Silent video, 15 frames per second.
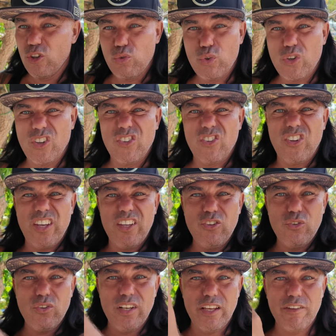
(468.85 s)
to
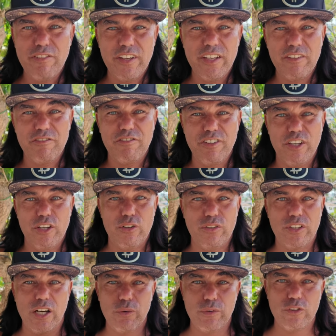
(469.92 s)
continue living in fear
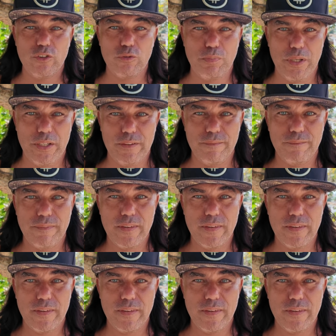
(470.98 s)
now in Spain.